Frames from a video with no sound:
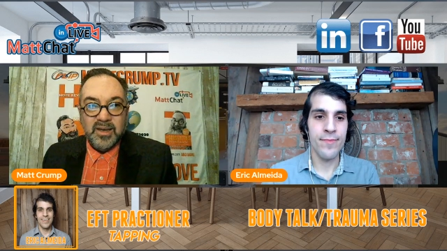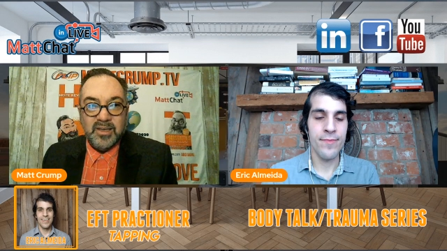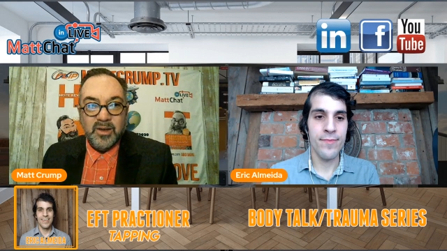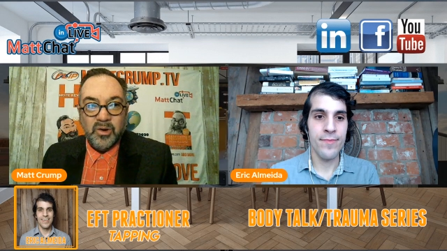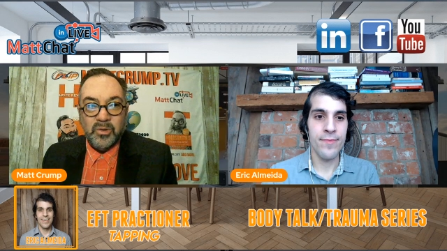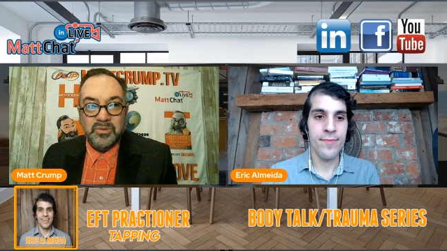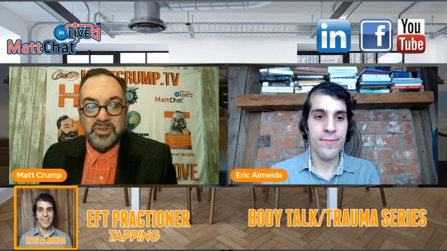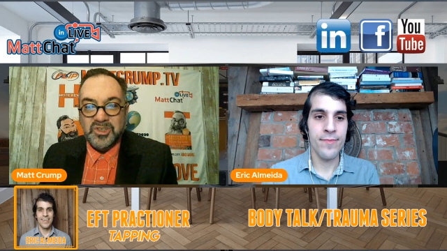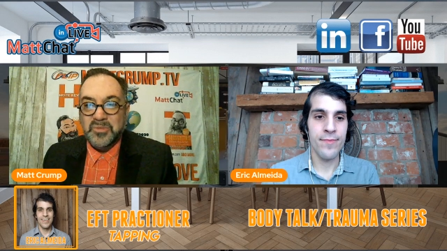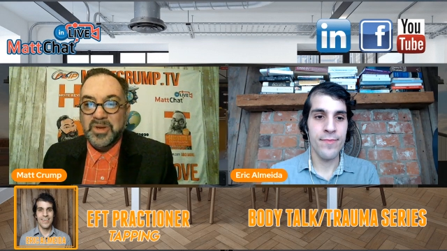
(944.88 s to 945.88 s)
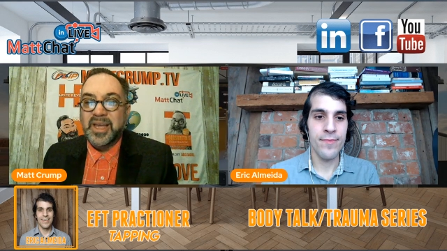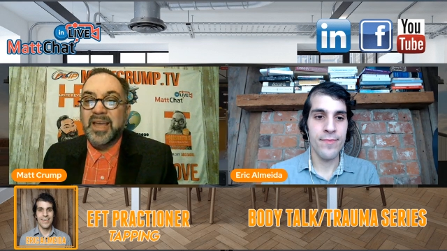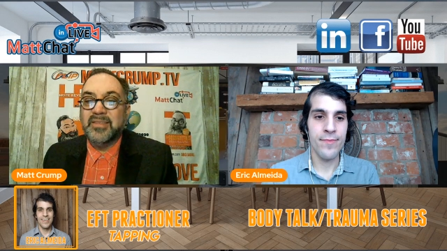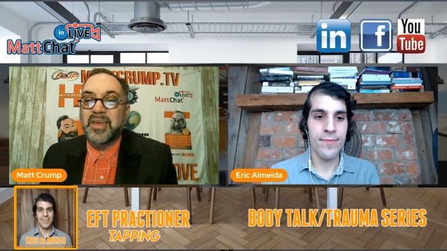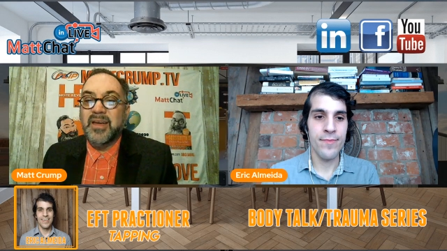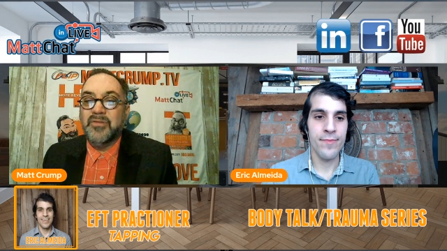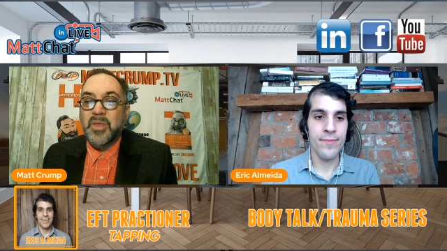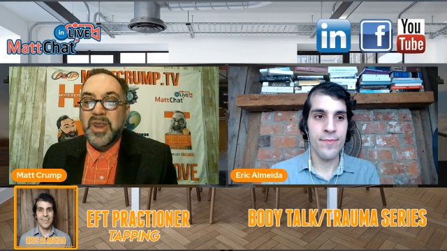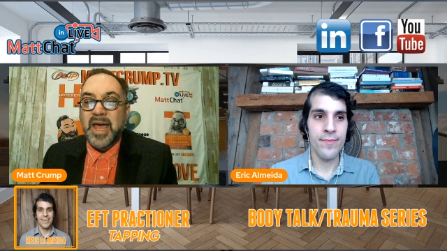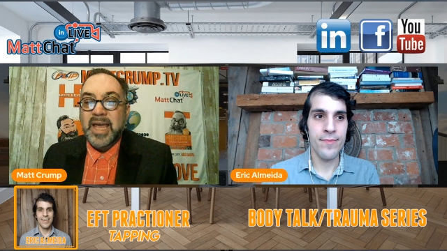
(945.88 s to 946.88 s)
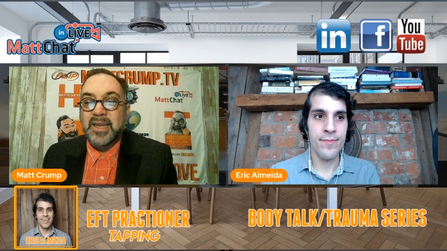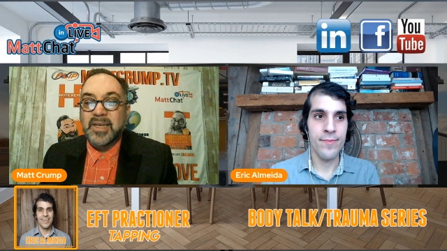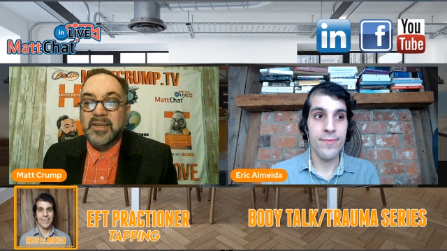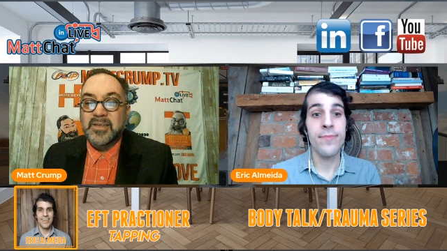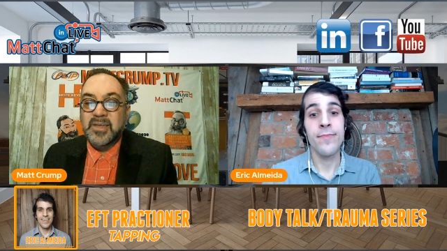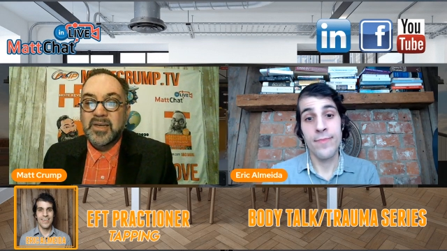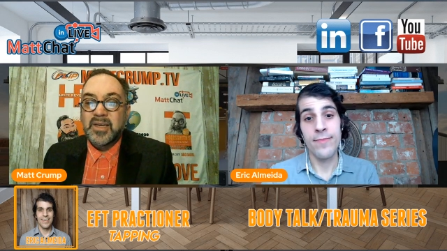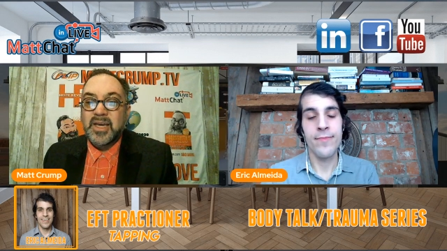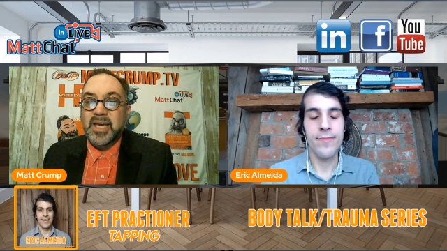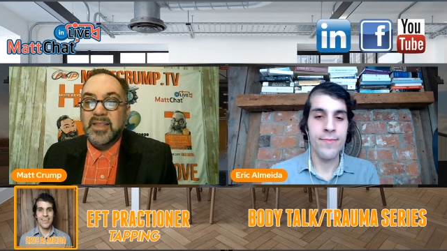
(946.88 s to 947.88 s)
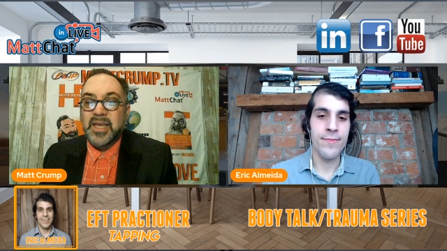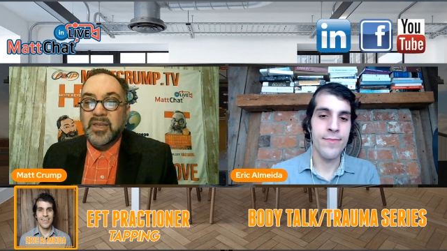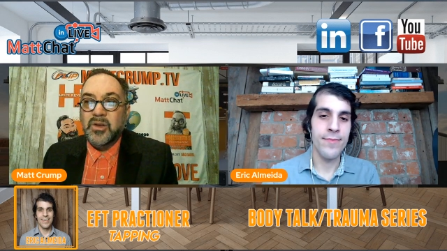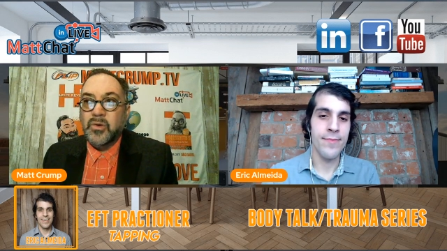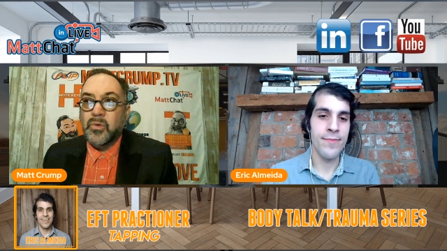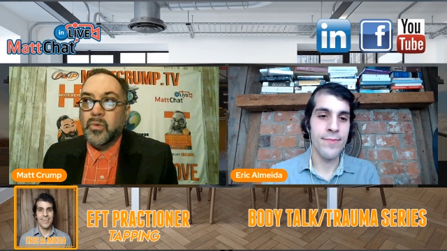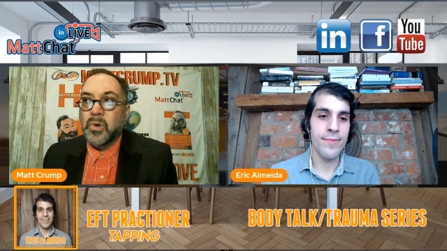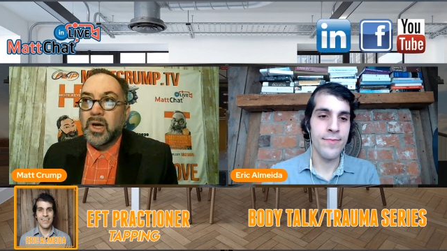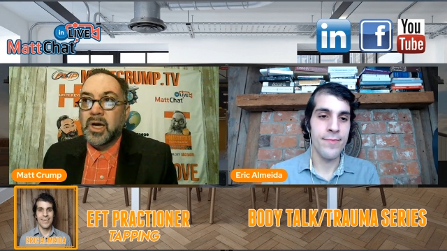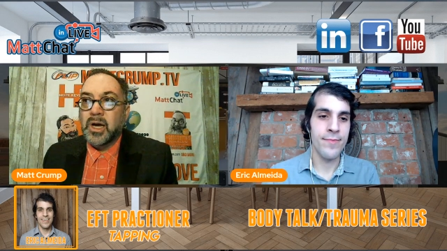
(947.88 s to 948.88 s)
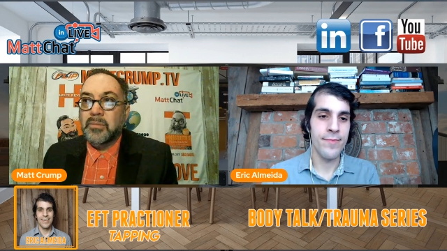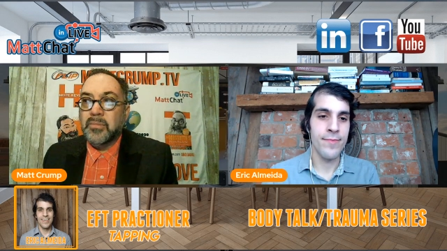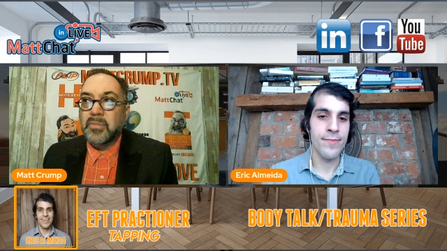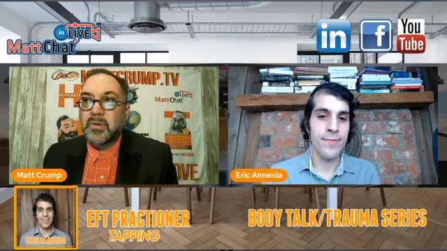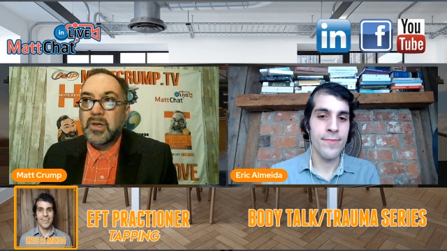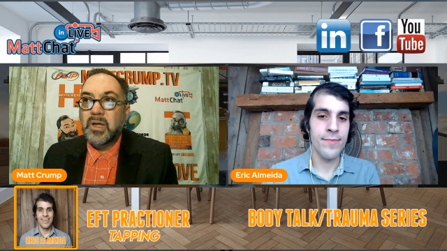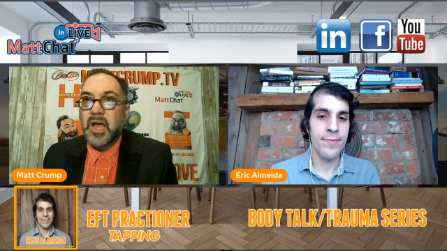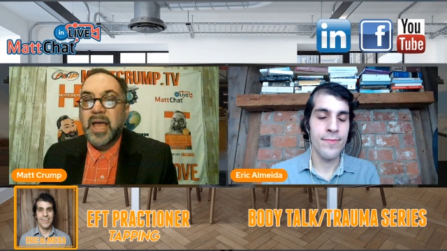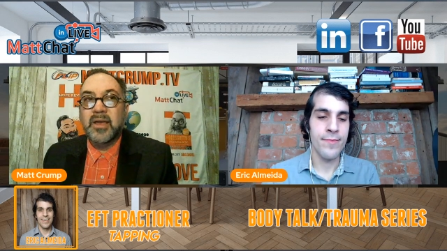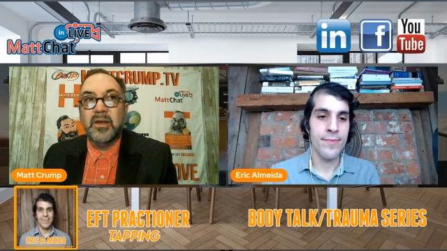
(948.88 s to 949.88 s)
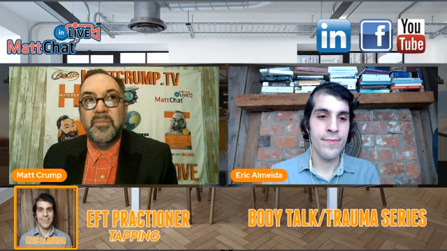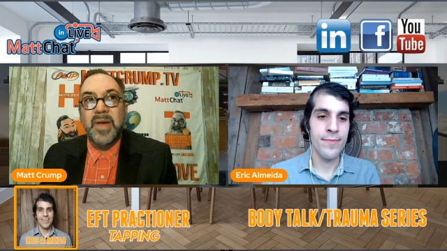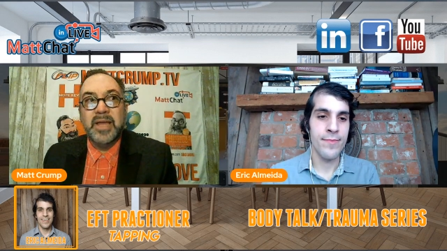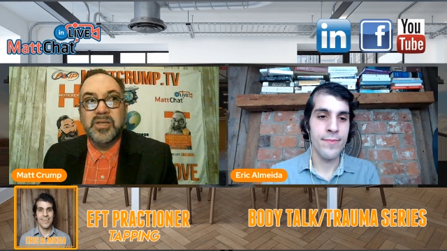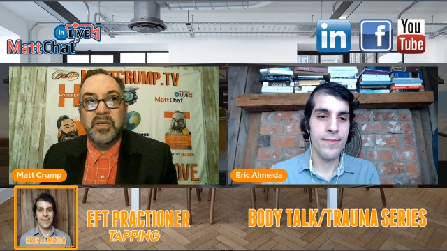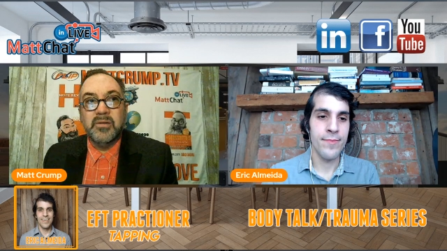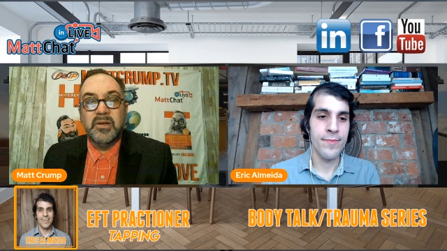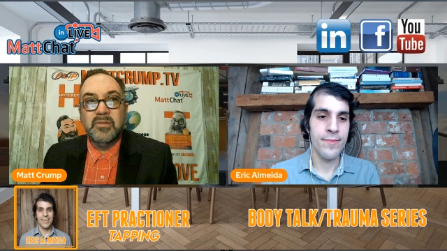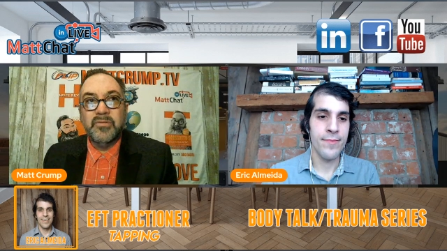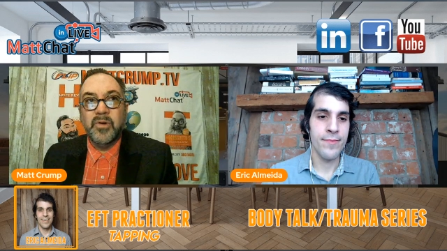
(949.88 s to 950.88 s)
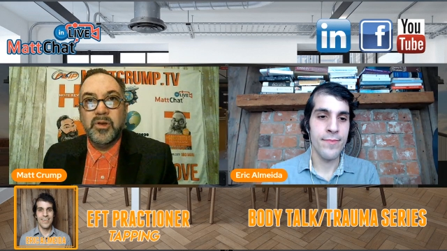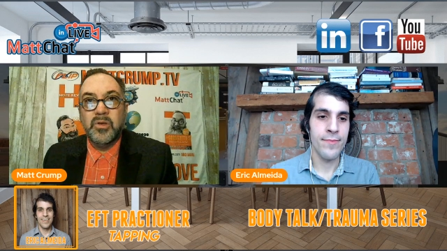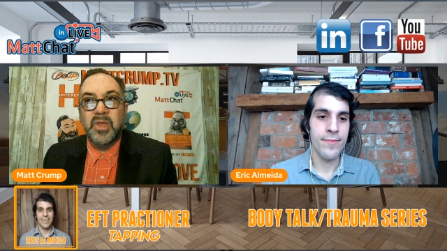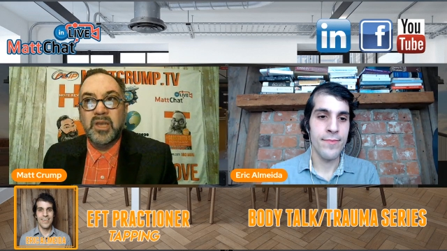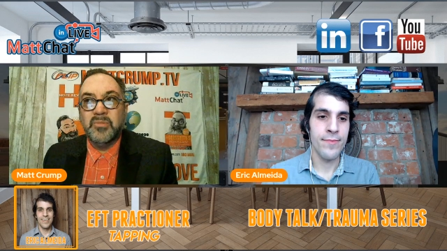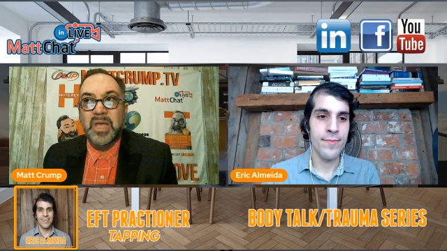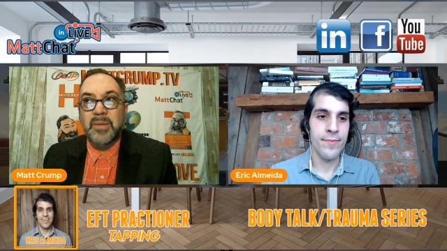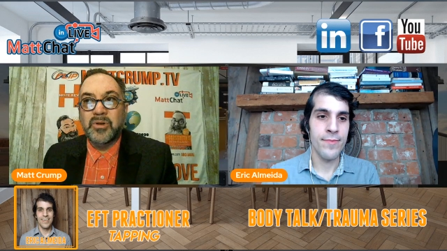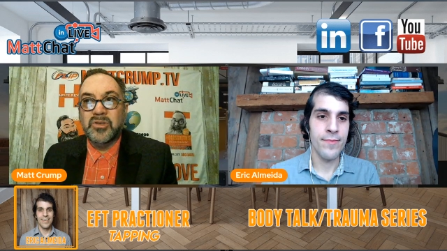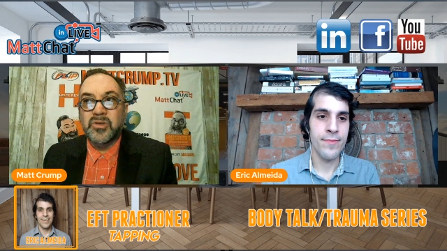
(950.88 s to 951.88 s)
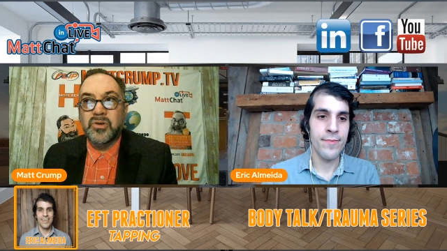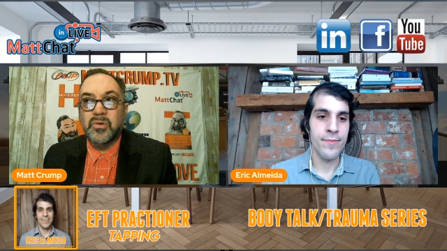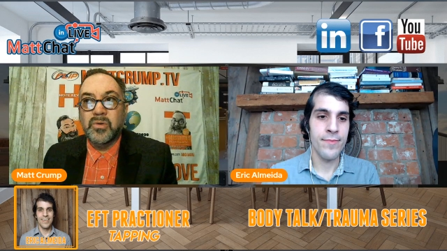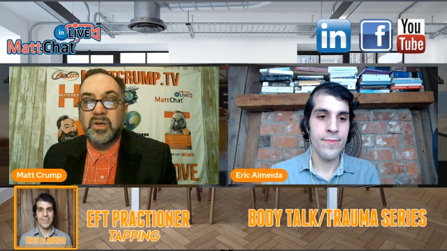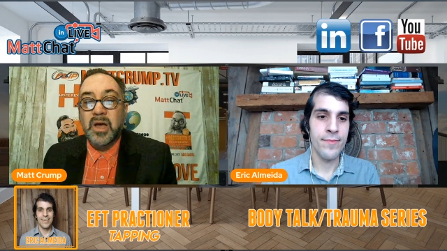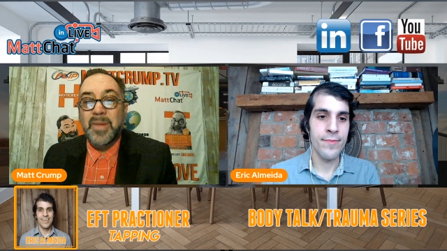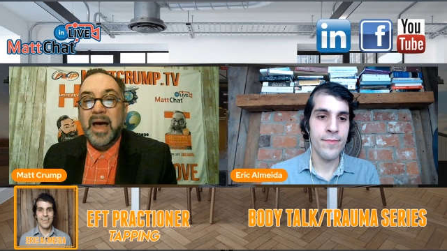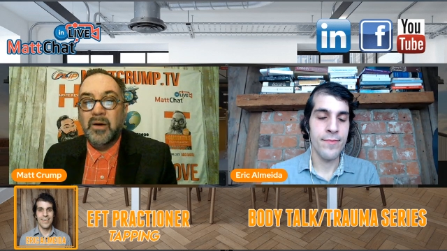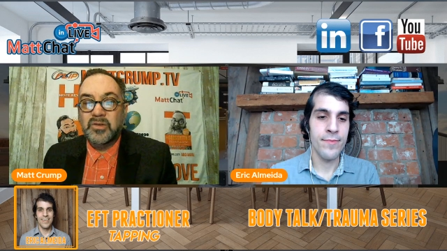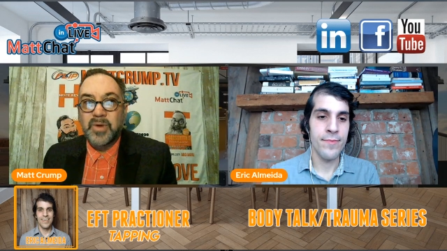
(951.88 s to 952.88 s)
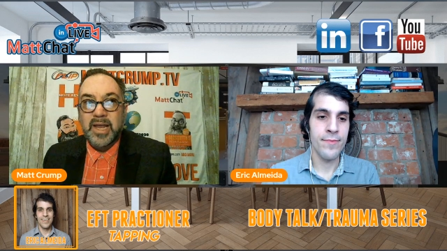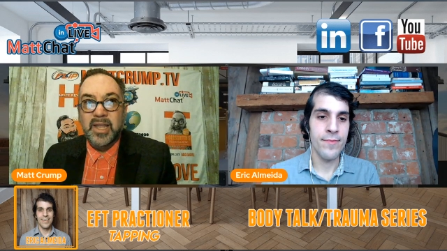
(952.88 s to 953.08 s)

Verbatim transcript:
Speaker 1: the whole stupid gay thing from the nineties, and then you, um, I can imagine for you then to be able to come out, right?